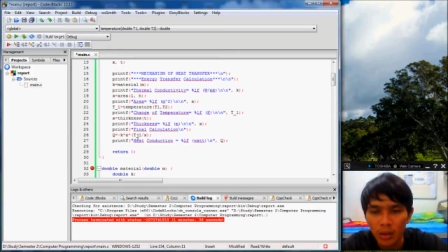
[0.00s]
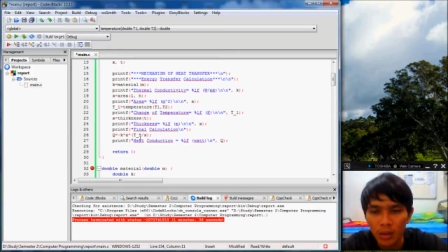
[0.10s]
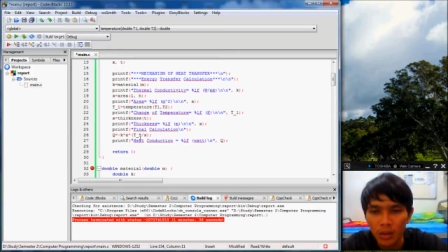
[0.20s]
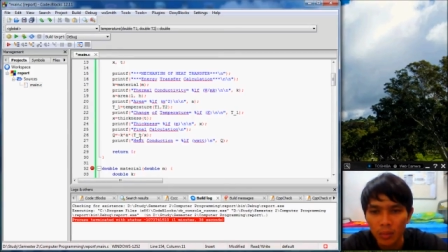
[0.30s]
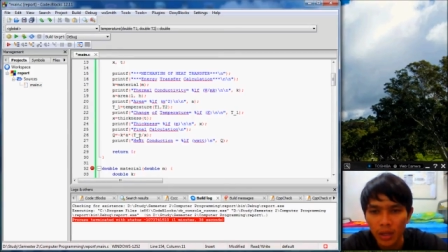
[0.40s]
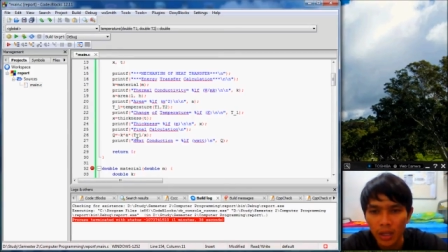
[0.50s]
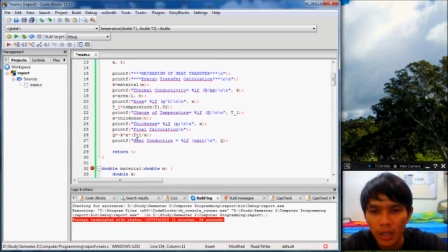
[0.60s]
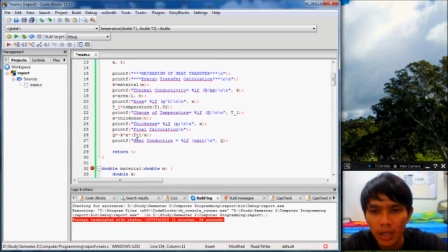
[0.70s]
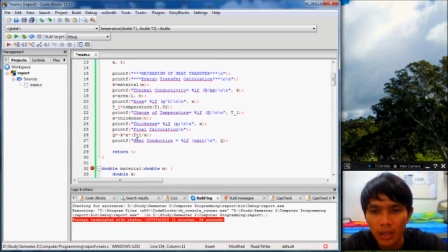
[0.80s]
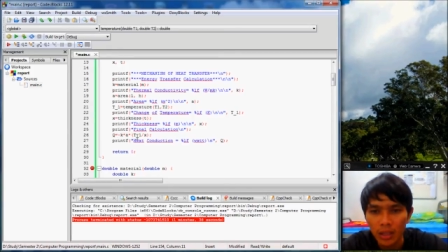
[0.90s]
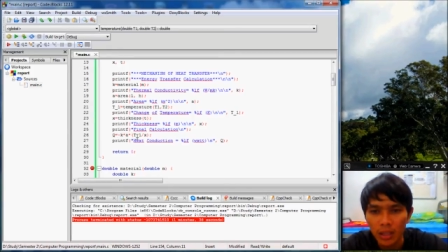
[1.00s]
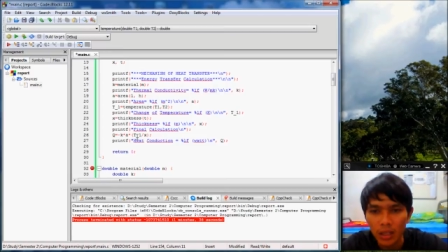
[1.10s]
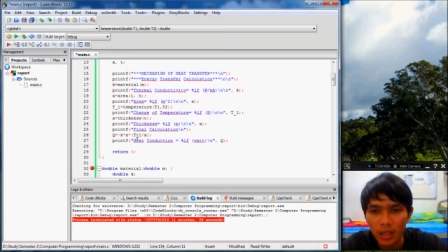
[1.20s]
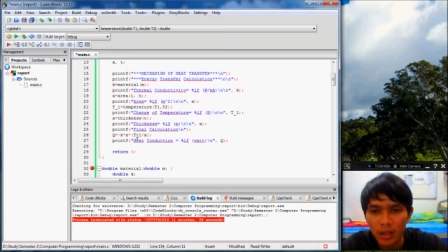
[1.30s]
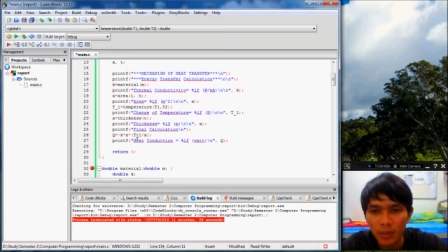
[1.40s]
bracket
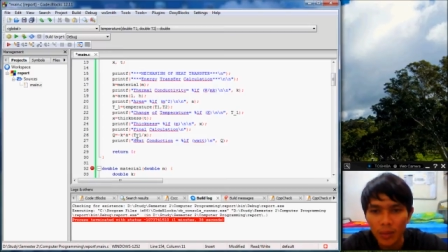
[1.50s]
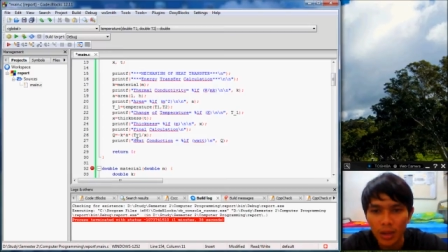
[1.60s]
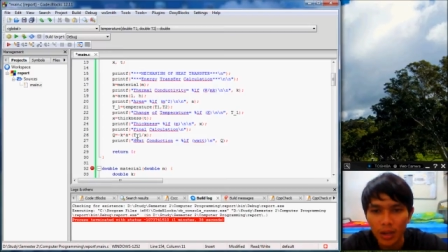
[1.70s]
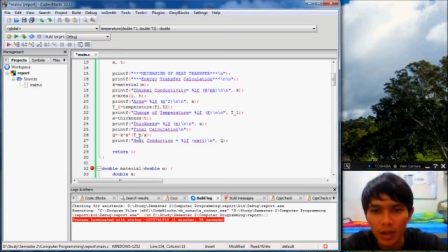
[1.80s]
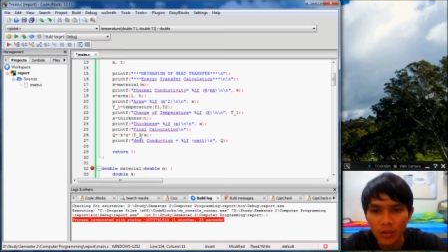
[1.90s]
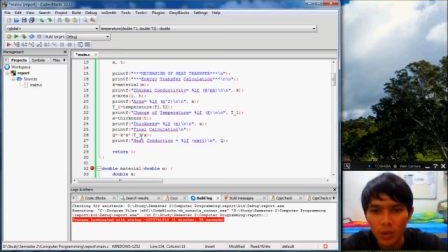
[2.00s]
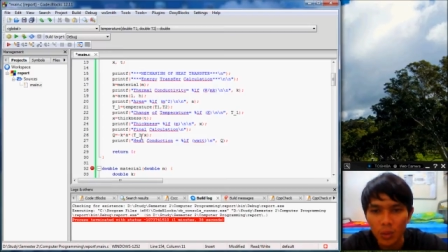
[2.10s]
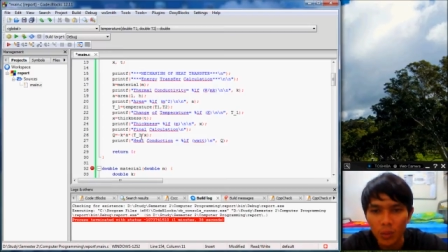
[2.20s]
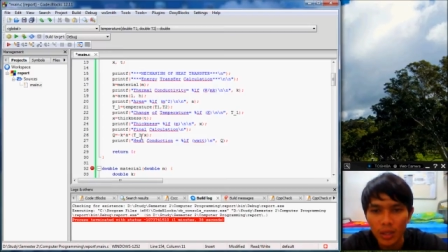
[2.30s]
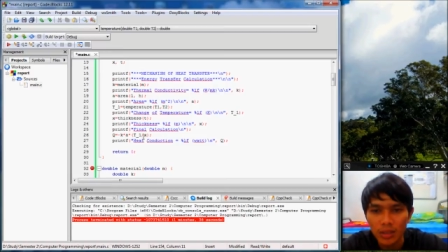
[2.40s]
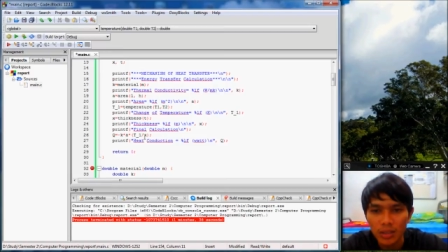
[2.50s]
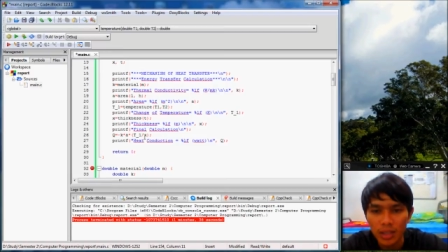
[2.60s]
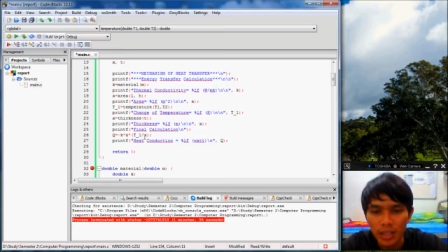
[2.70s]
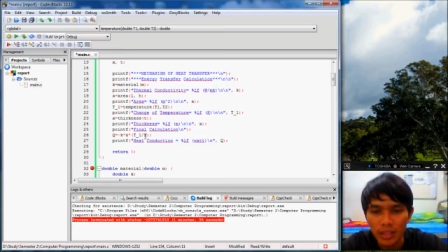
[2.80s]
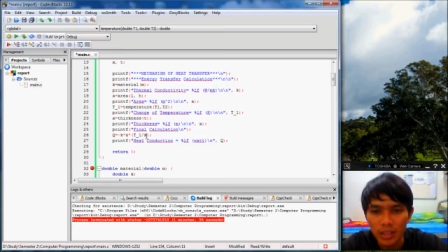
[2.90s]
T_1
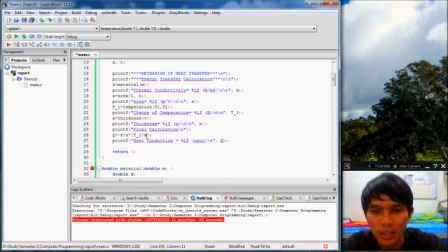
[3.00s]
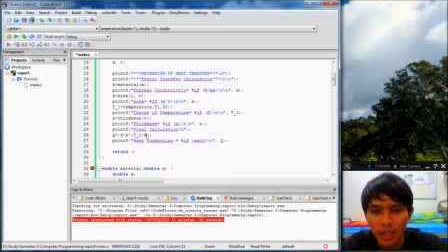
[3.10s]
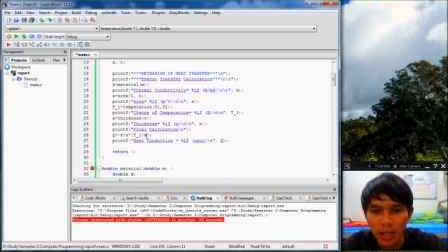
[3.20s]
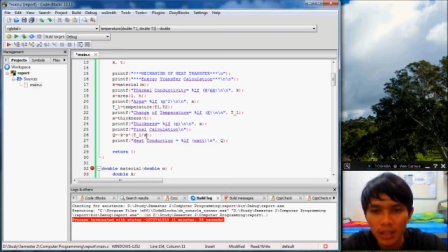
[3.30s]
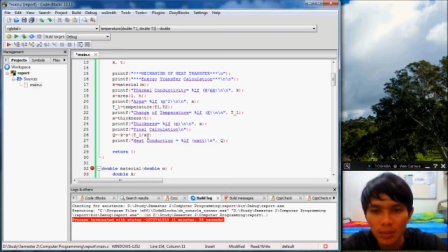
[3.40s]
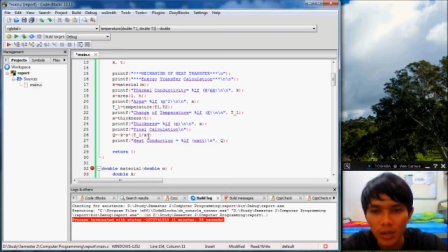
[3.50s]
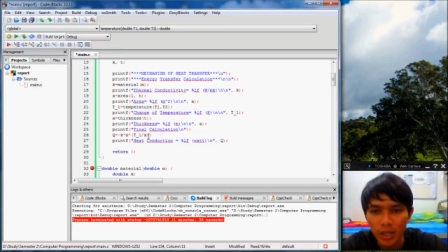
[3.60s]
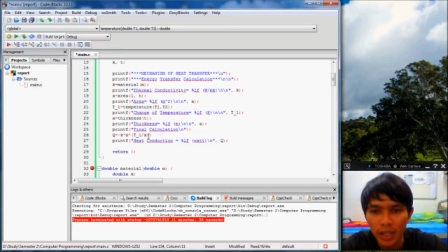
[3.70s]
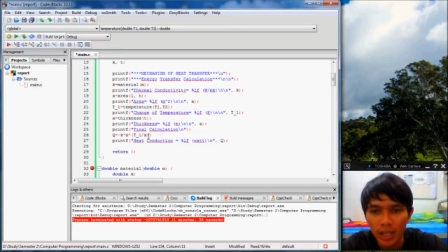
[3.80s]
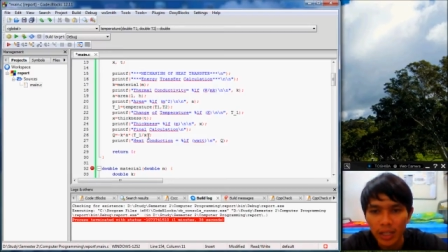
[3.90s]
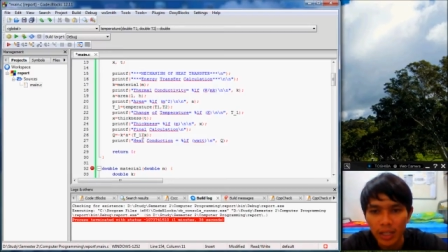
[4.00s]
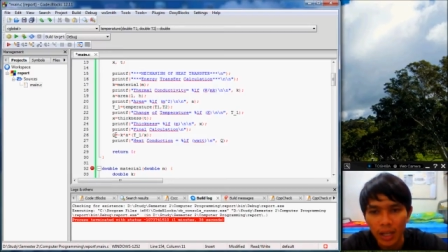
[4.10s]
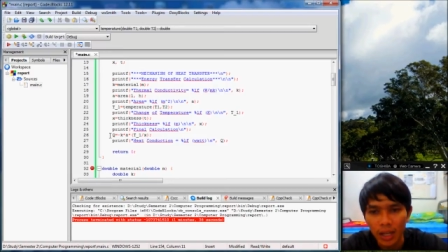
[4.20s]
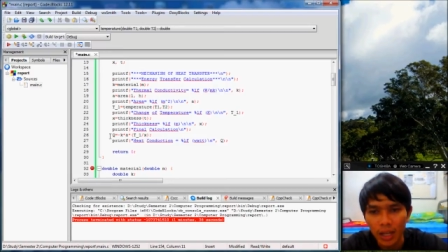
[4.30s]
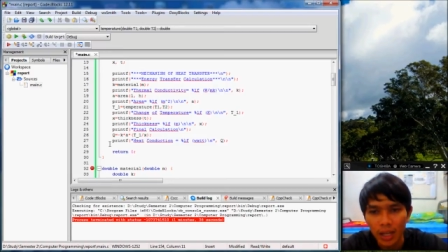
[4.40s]
slash add bracket, and
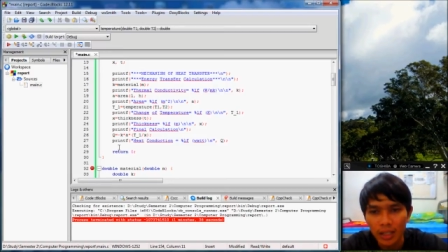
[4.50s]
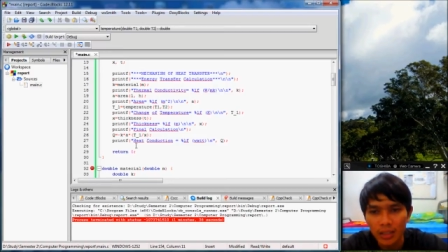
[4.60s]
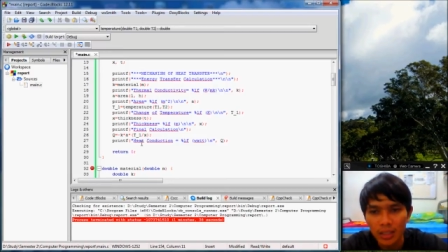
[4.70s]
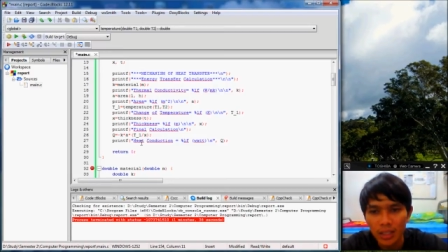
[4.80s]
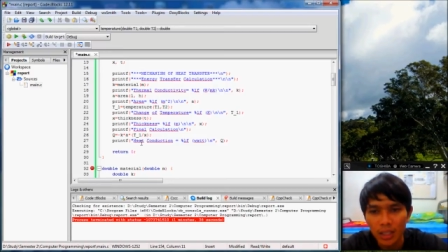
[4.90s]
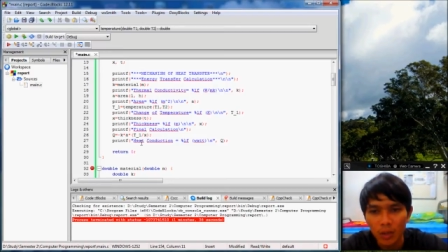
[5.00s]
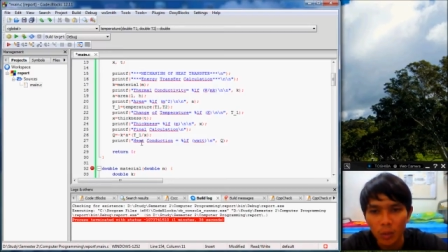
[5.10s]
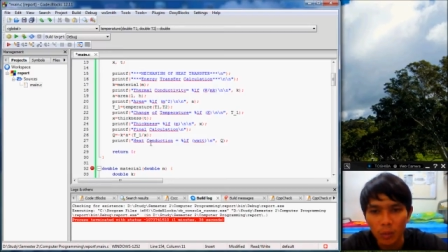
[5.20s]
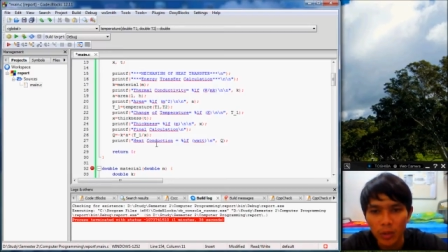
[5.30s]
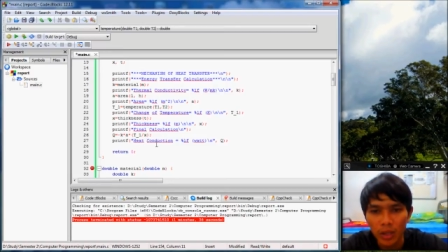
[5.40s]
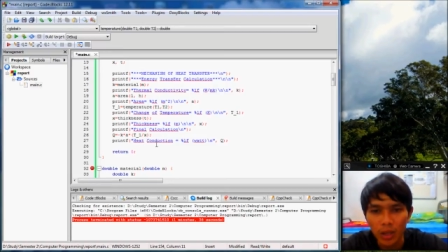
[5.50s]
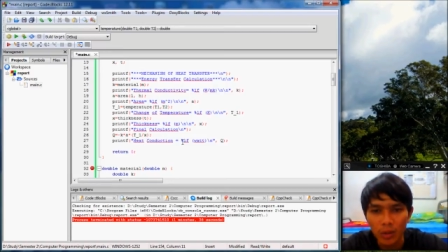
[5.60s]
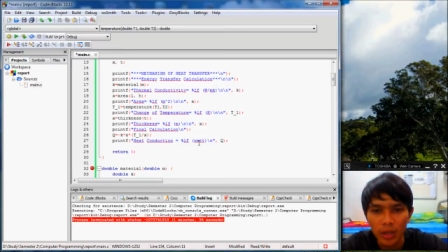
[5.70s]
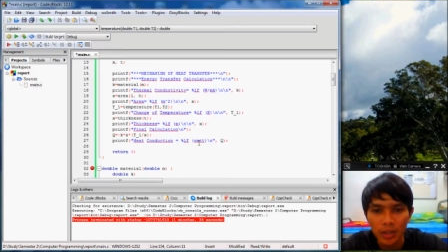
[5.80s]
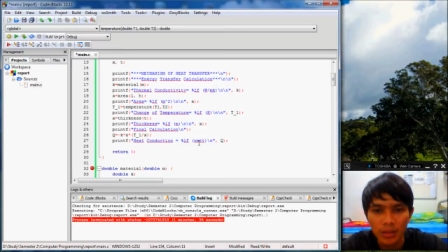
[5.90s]
lastly it will print our
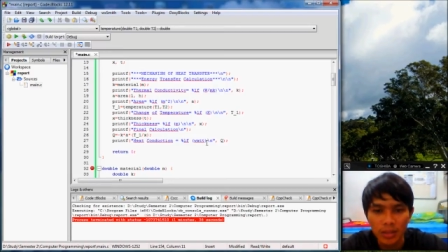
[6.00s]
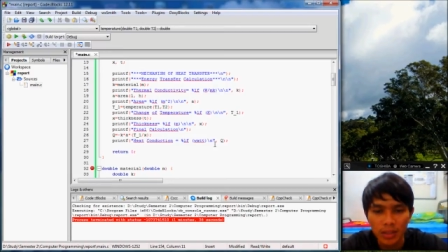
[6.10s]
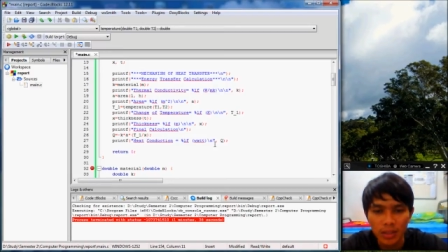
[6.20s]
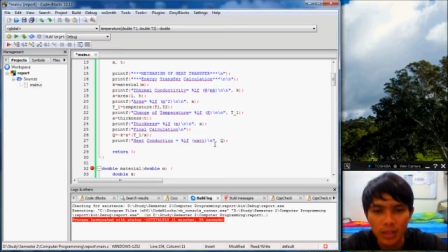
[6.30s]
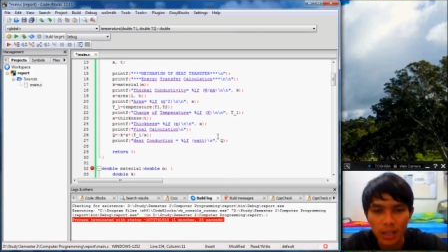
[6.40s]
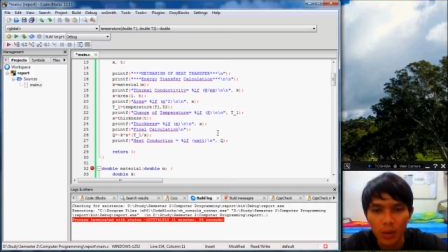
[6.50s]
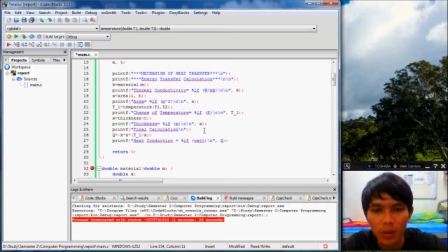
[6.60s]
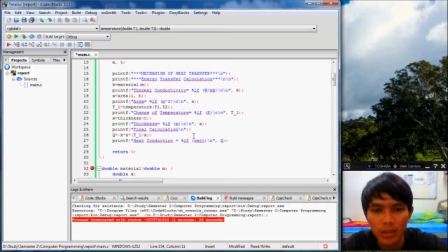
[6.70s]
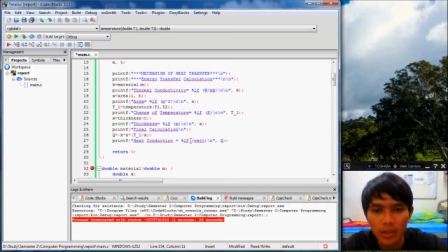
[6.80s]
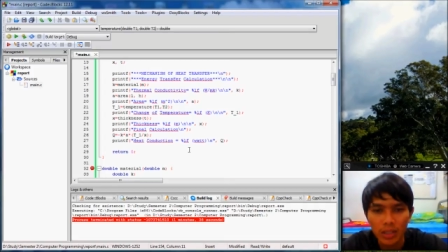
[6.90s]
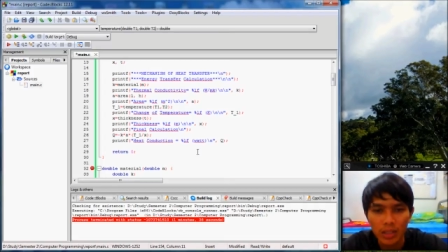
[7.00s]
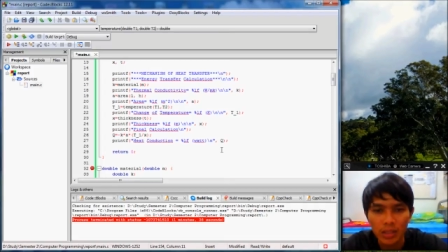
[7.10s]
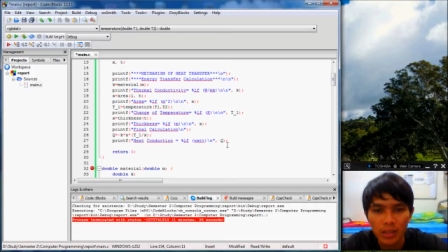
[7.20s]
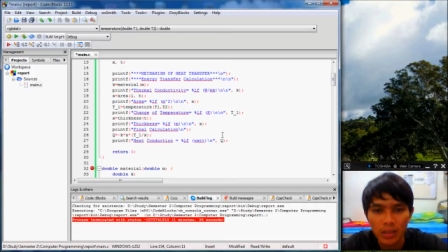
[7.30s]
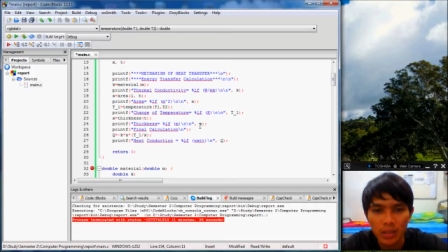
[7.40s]
answer. Our answer is
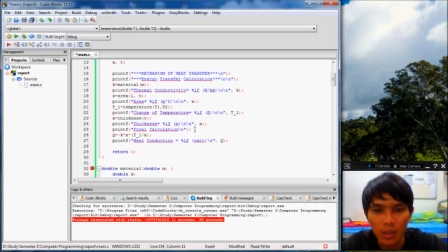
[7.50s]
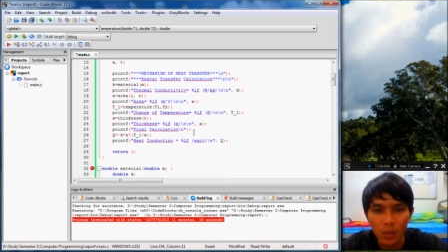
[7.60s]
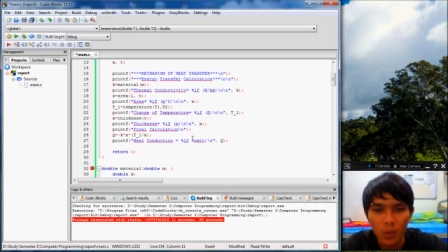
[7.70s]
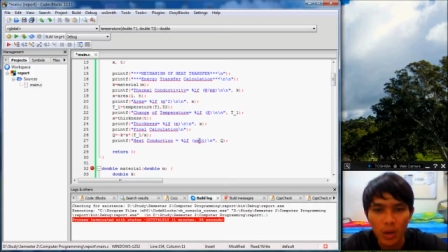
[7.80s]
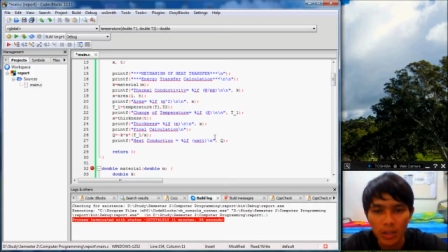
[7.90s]
in watt,